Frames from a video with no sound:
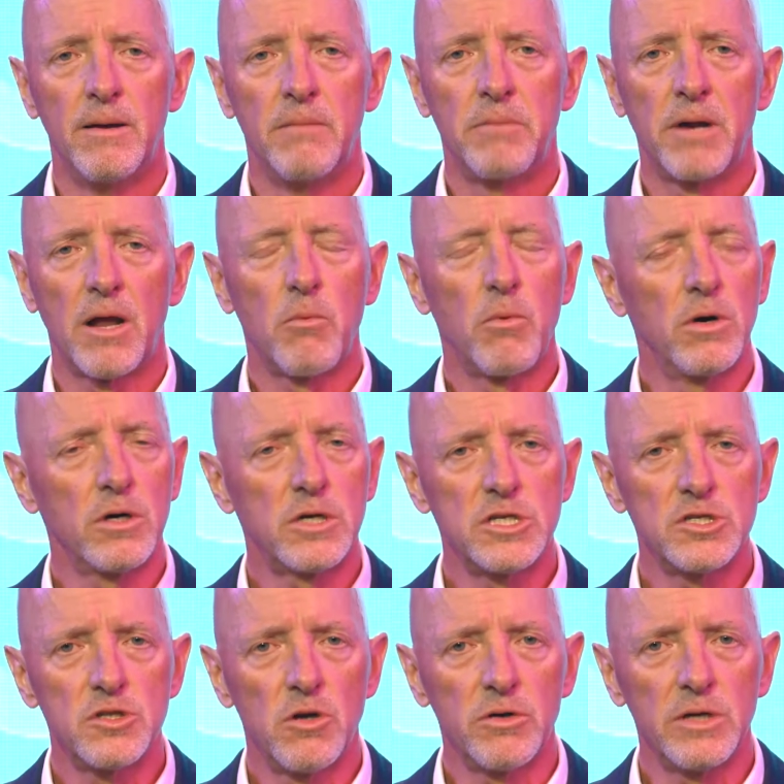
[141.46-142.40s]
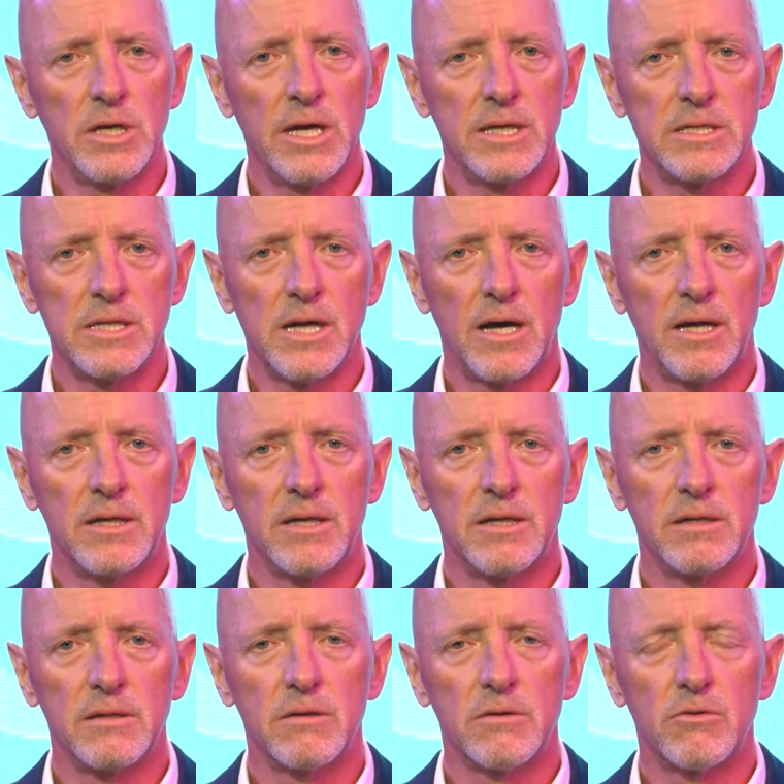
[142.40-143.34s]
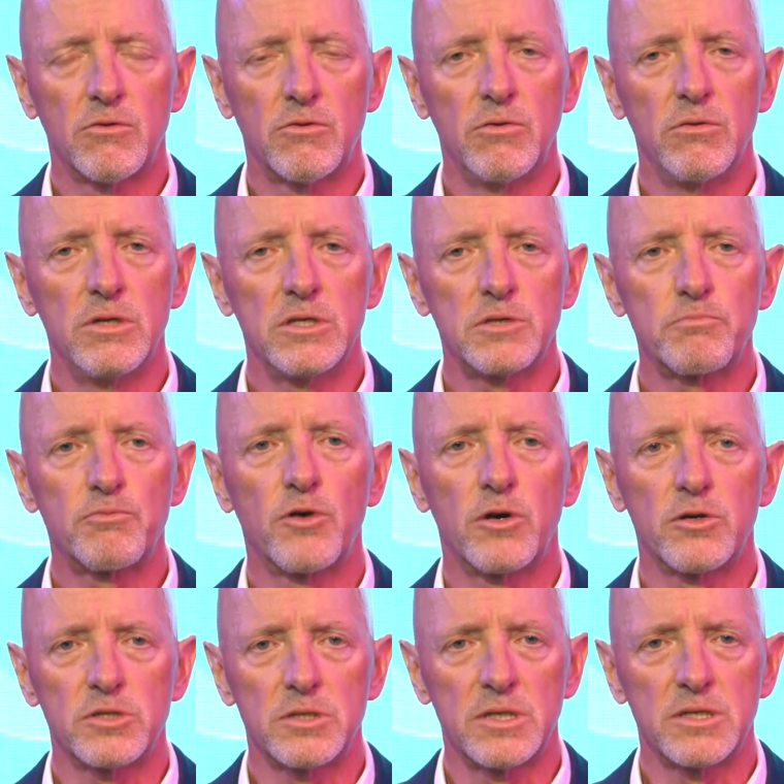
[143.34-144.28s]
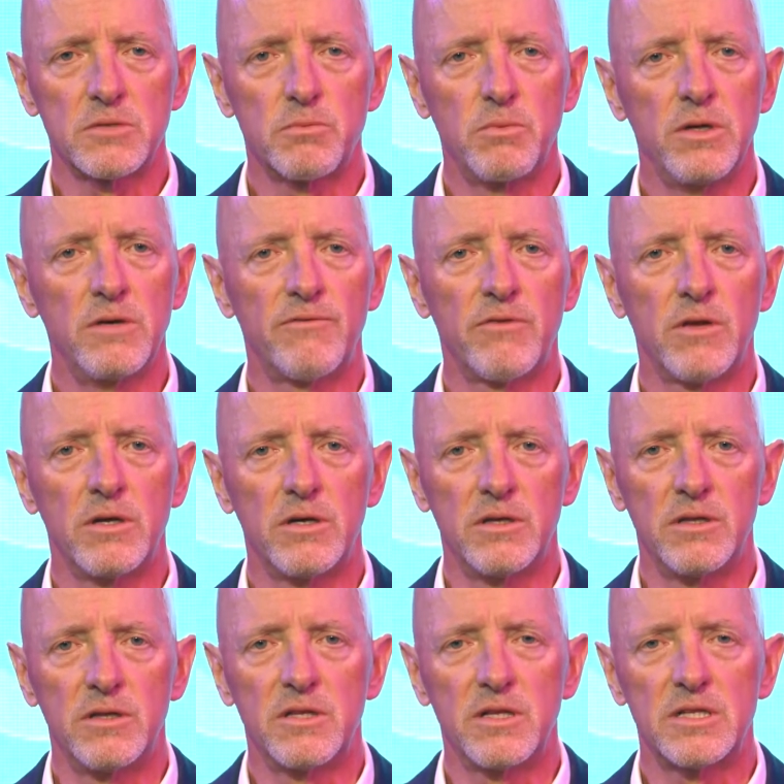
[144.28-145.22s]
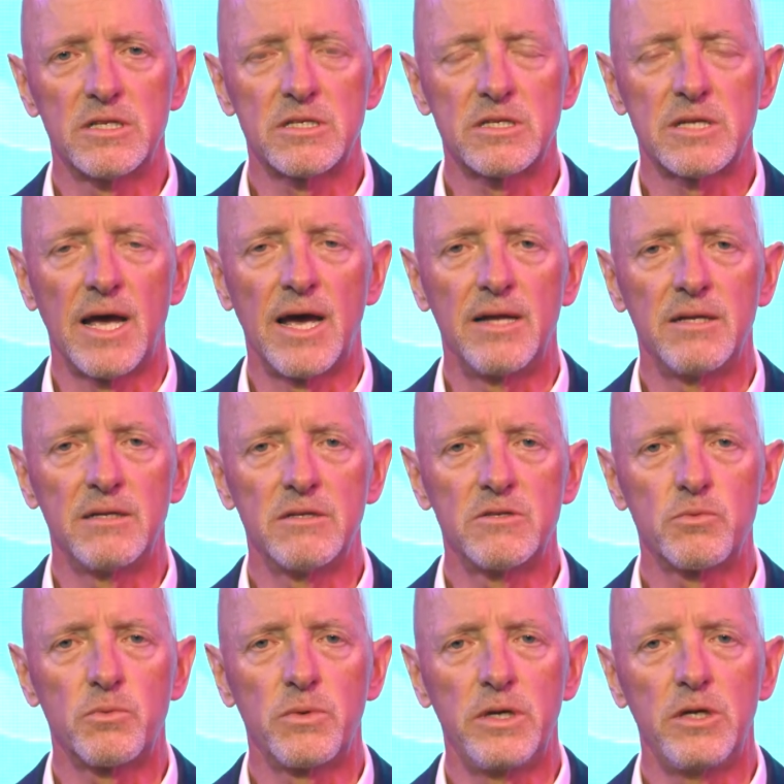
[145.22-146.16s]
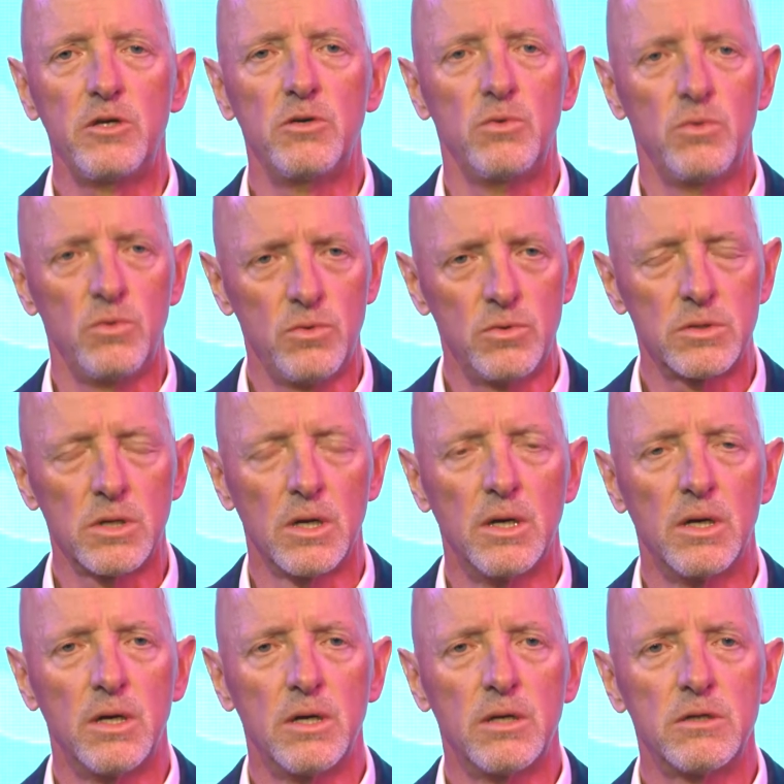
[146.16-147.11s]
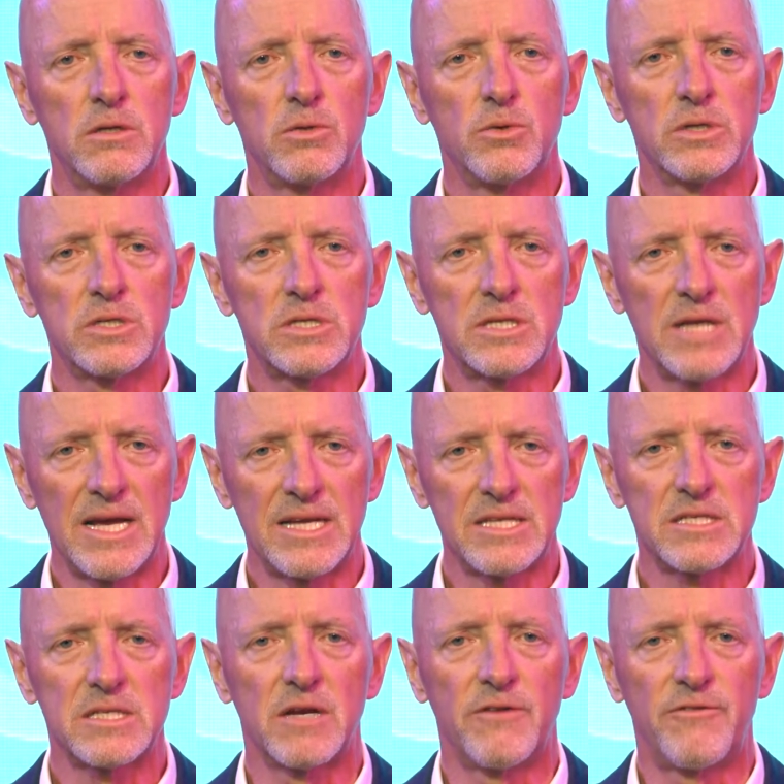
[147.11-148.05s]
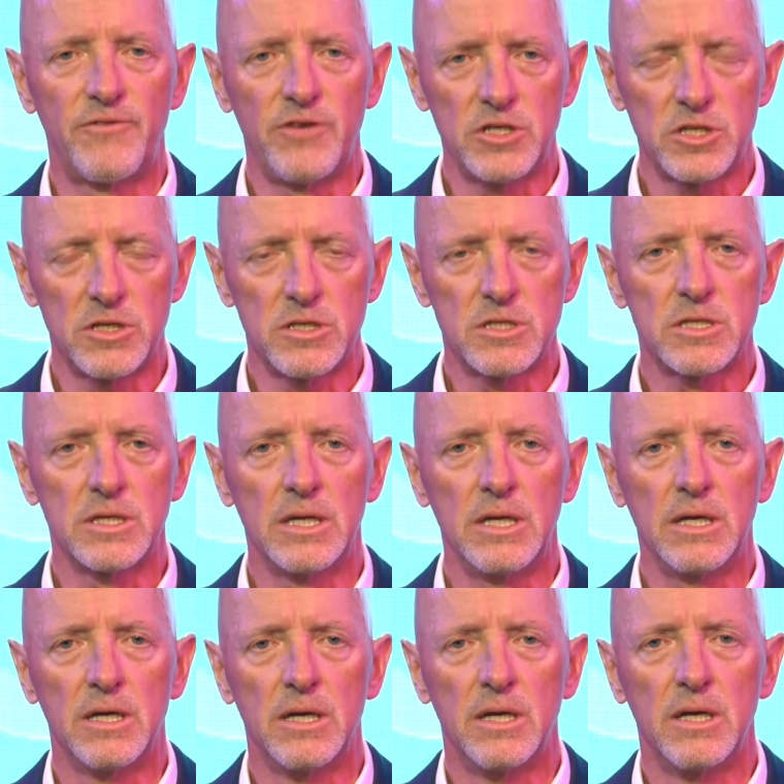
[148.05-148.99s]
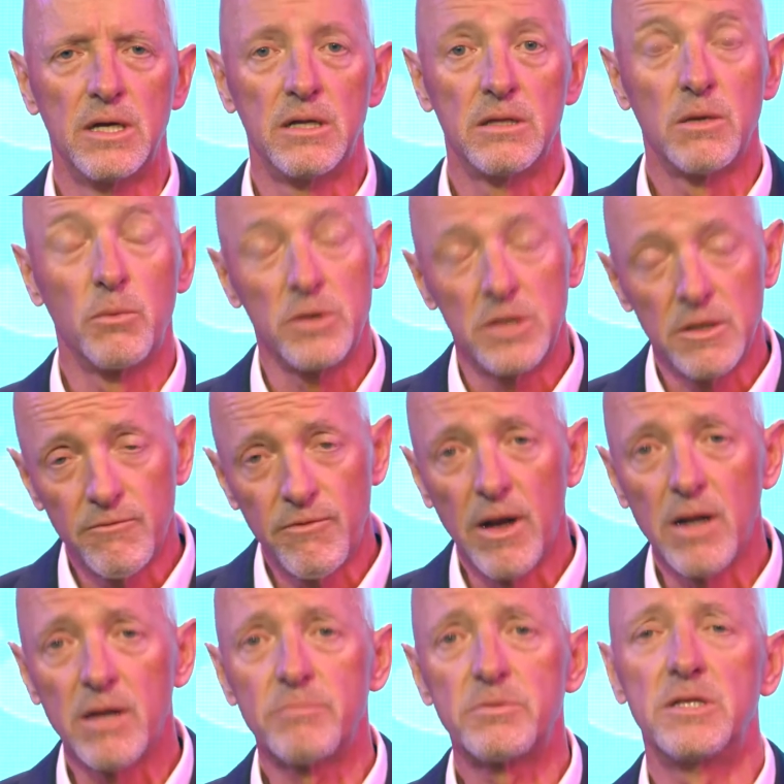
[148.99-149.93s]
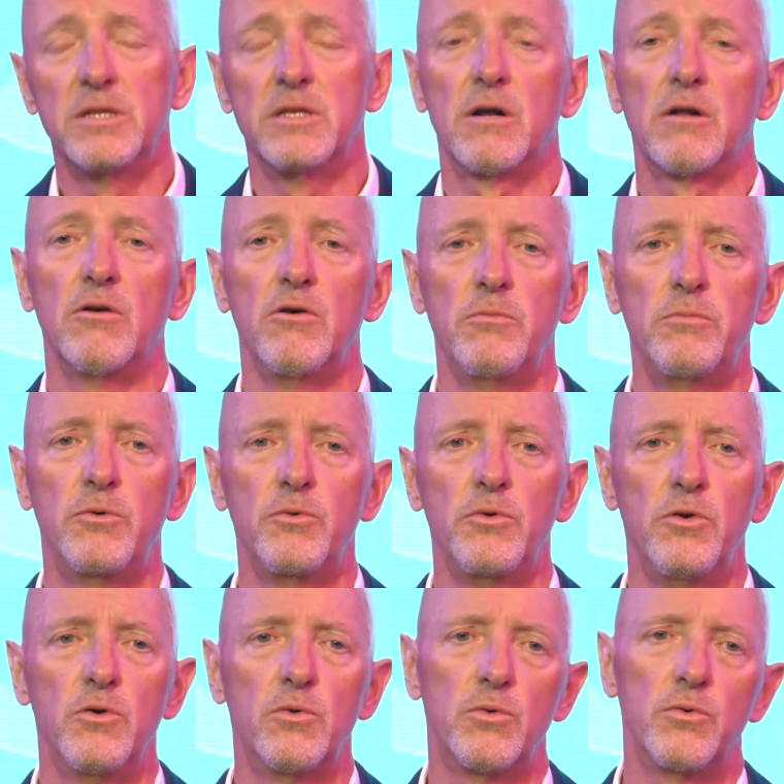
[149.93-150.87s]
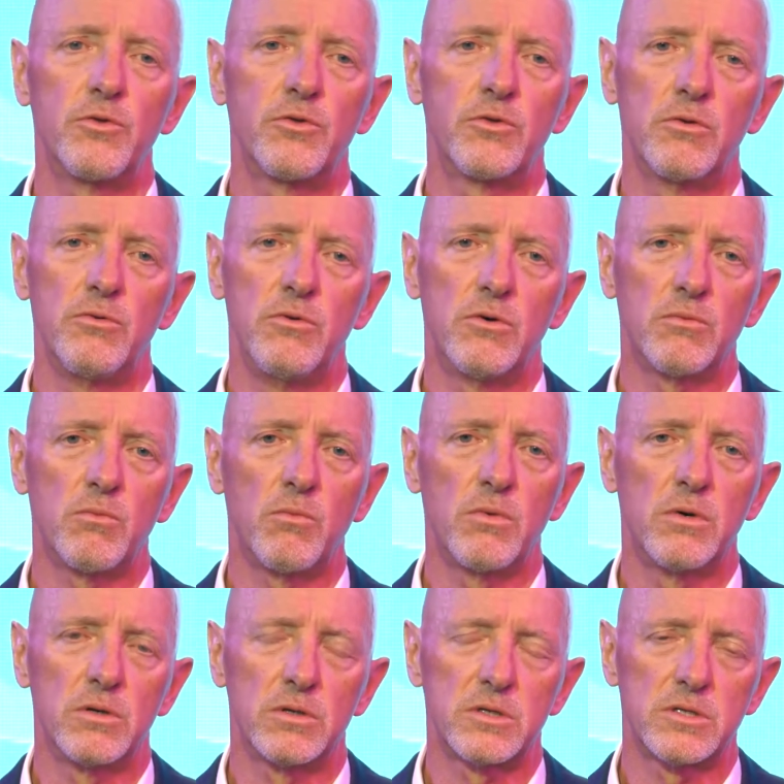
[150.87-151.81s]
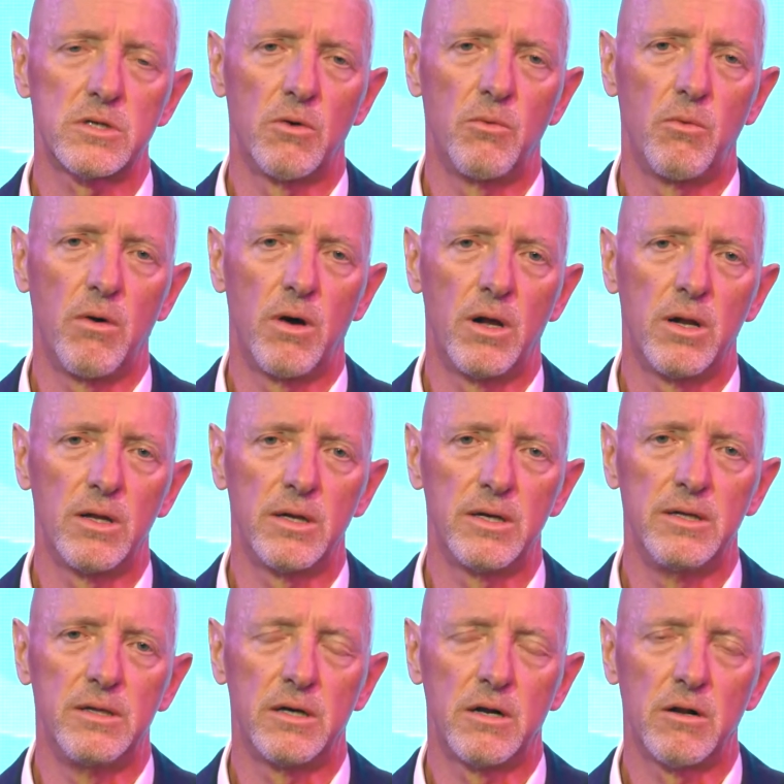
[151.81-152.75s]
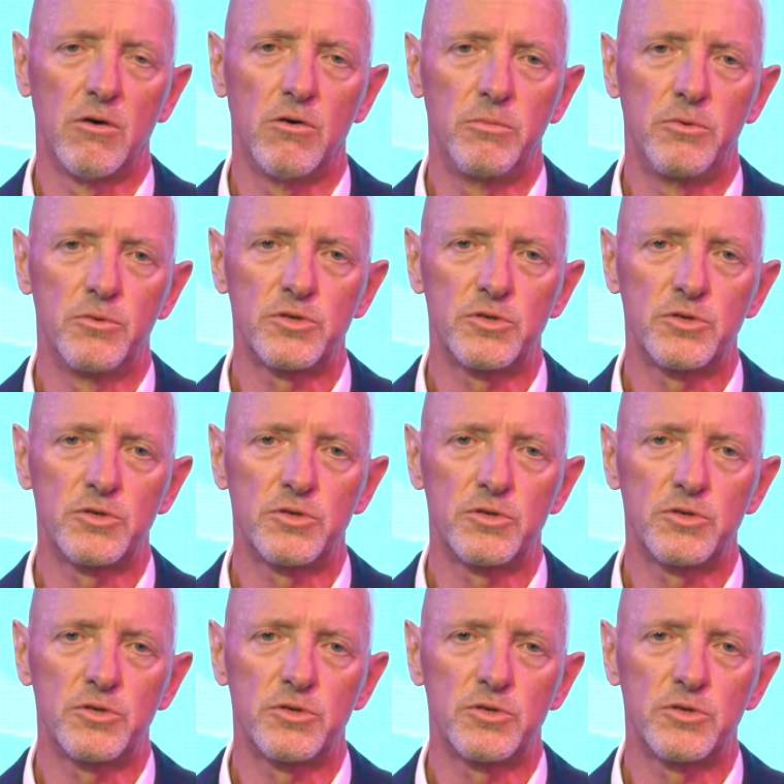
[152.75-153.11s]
But our work is not yet done. Through this process, we have learned that the standards we use to assess efficiency that were developed in the global north do not work so well in the global